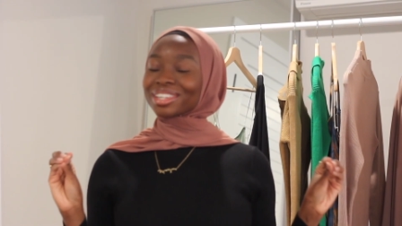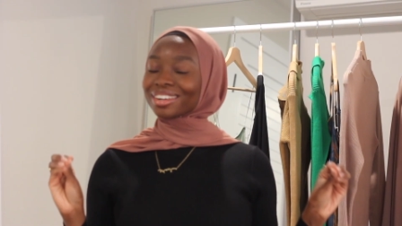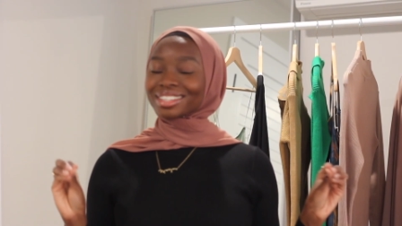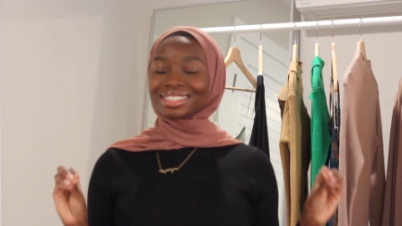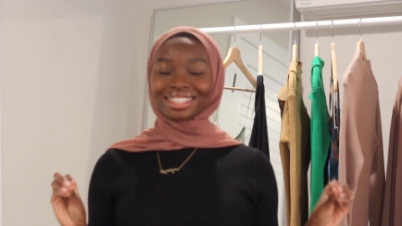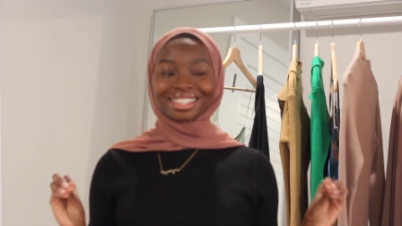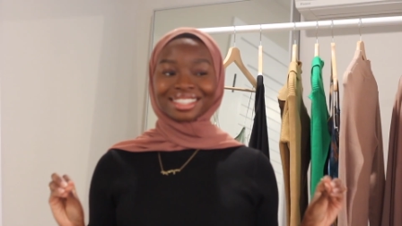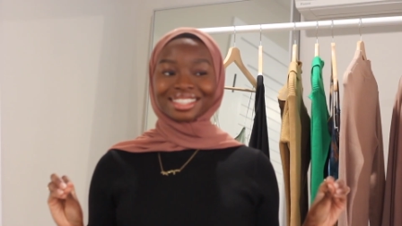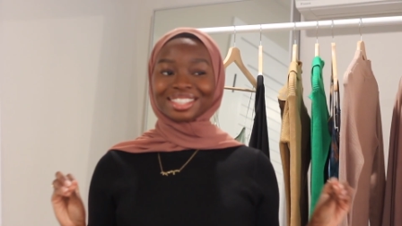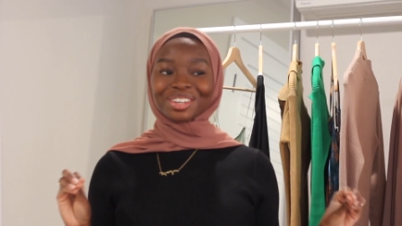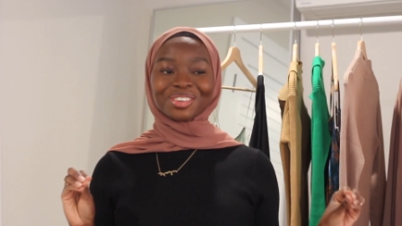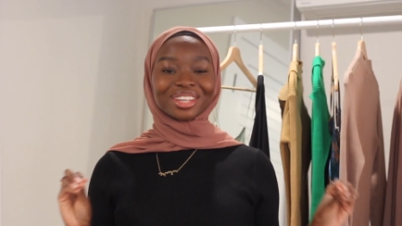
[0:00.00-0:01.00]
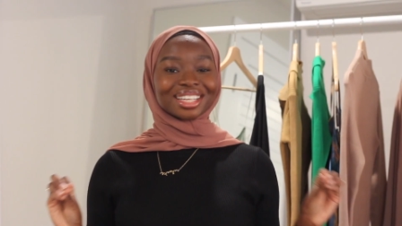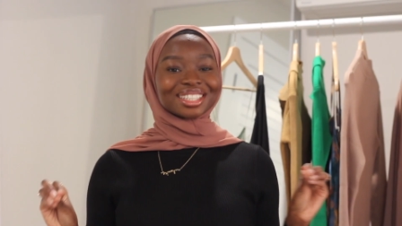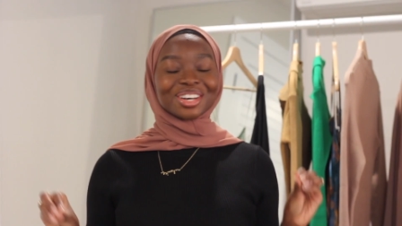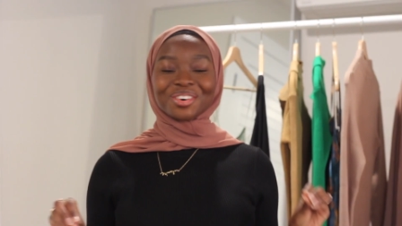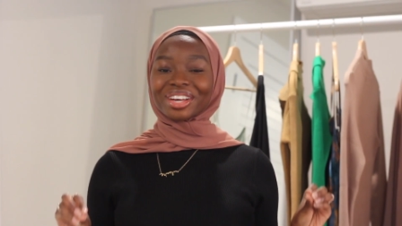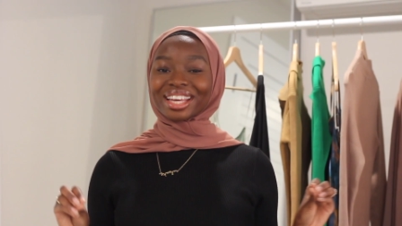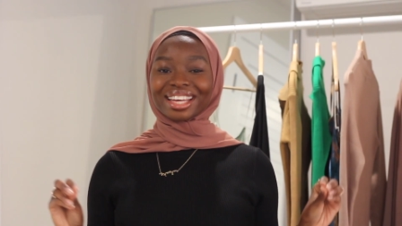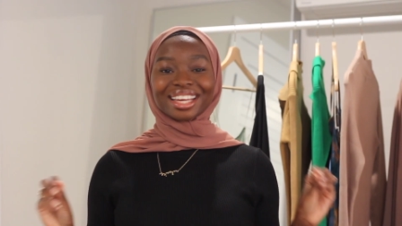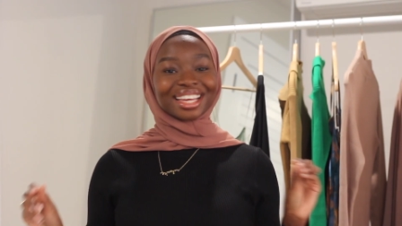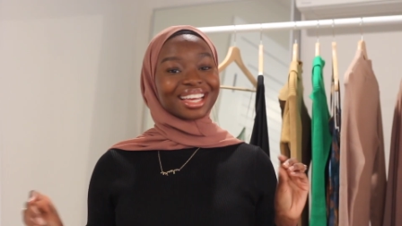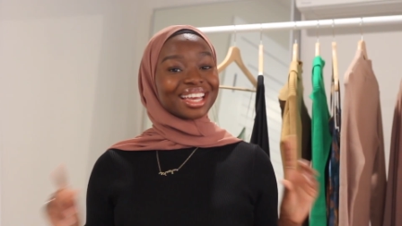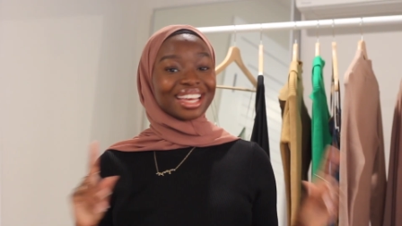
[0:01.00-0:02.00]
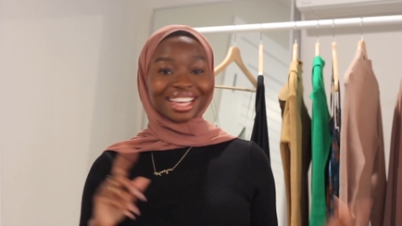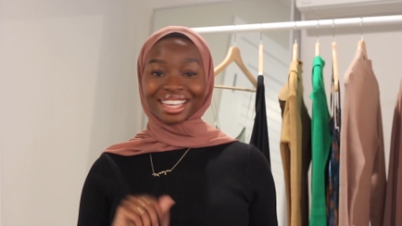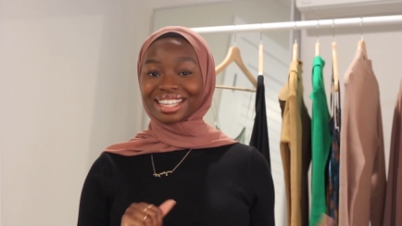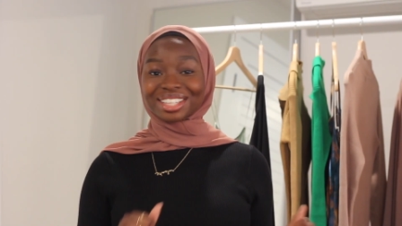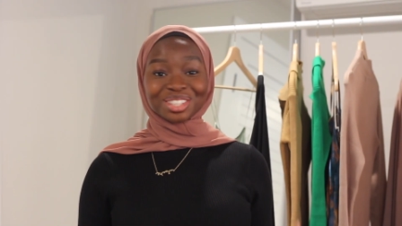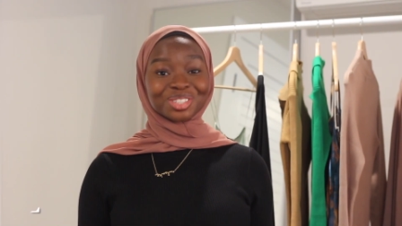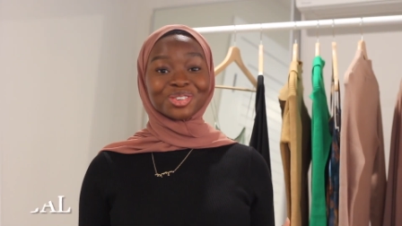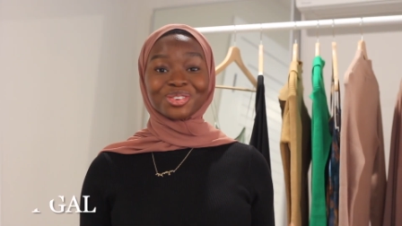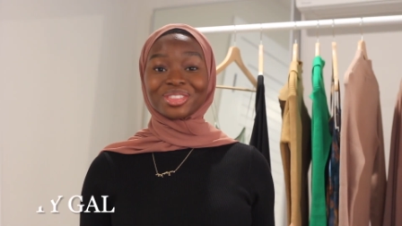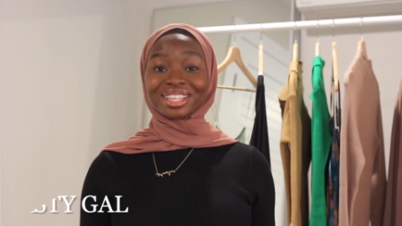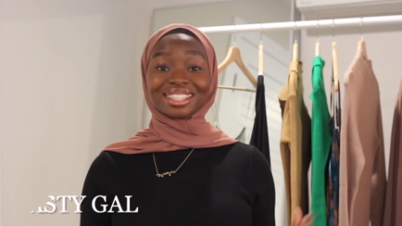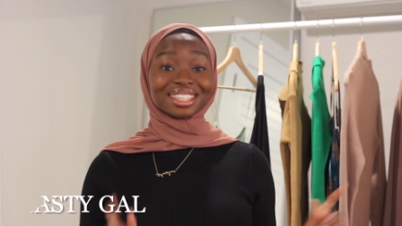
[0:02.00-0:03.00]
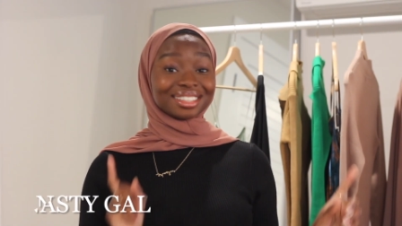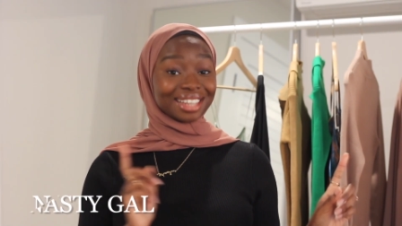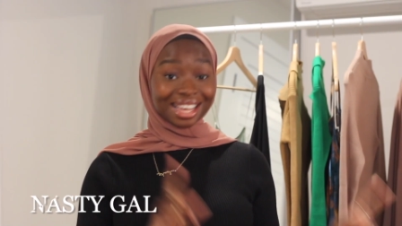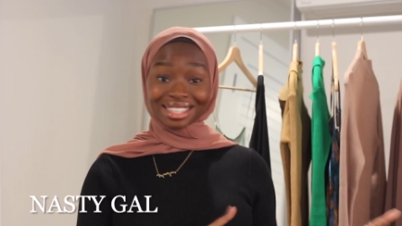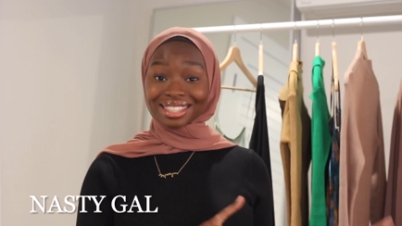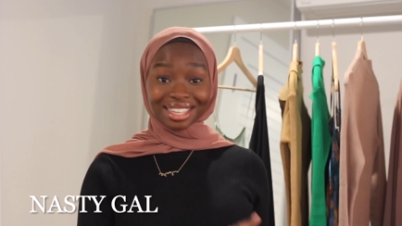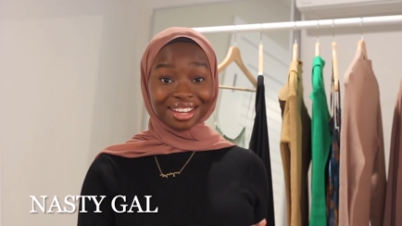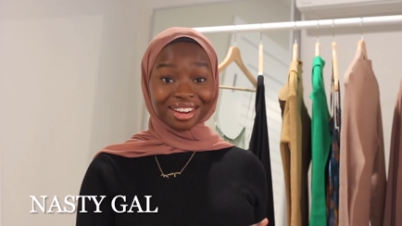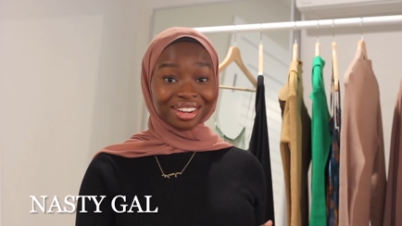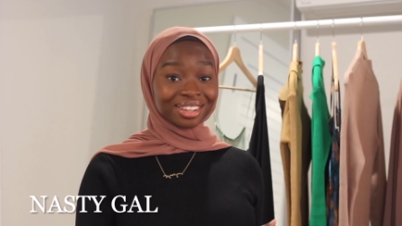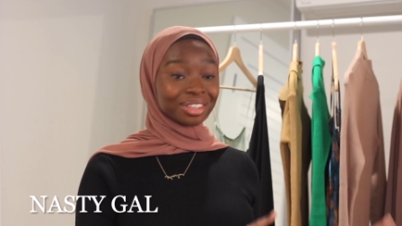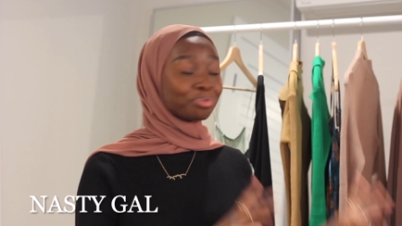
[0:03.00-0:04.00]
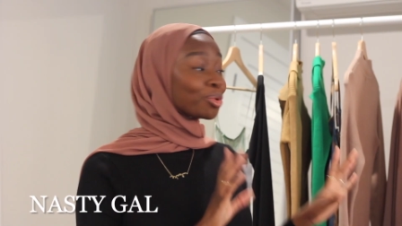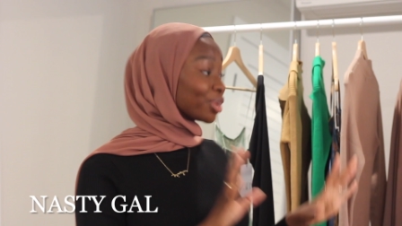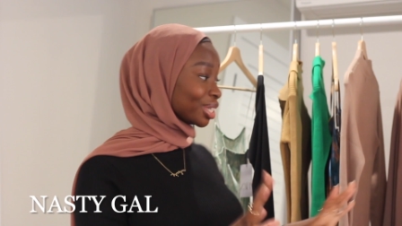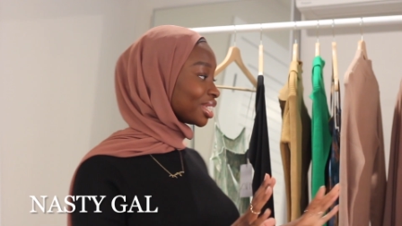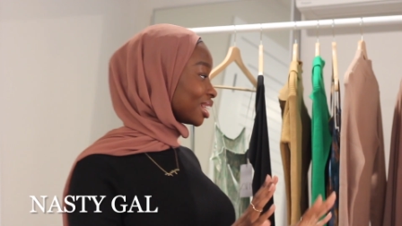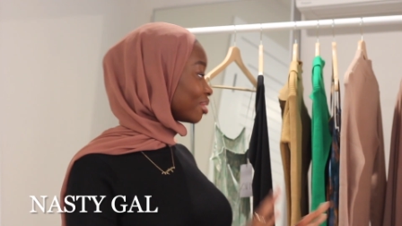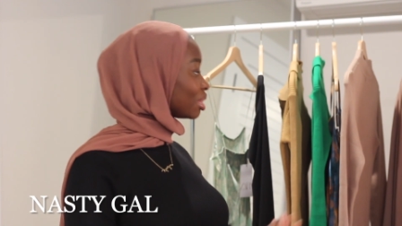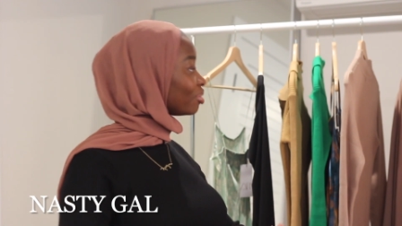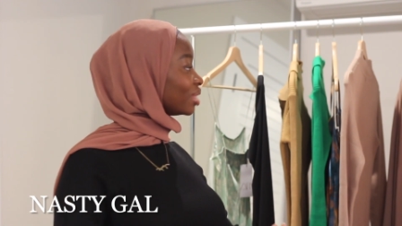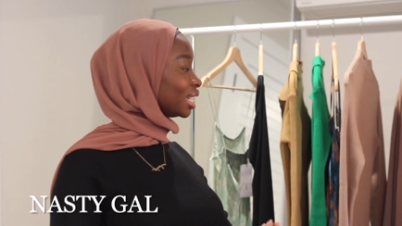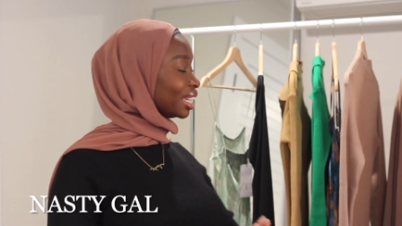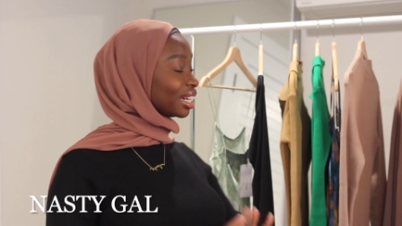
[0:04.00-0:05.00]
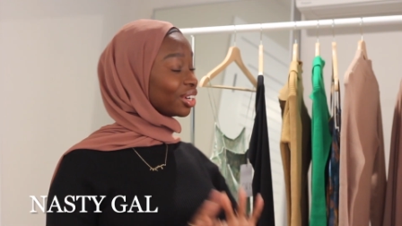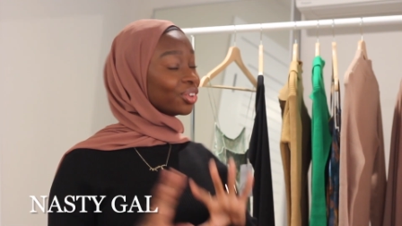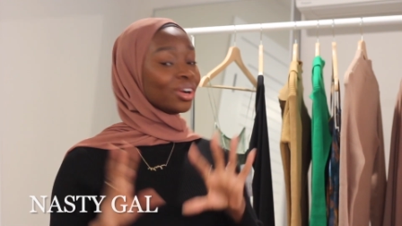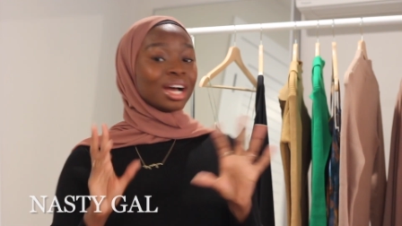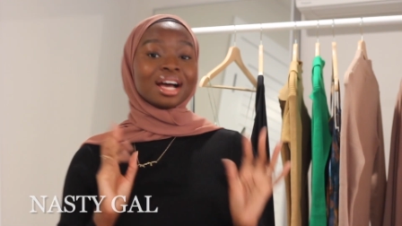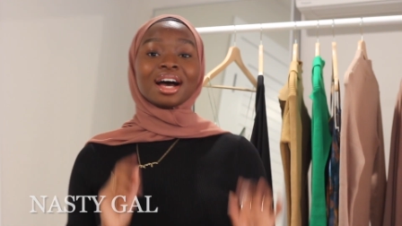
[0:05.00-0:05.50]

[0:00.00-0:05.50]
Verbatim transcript: our sun, so let's go ahead and get into this Nasty Gal portion of the video.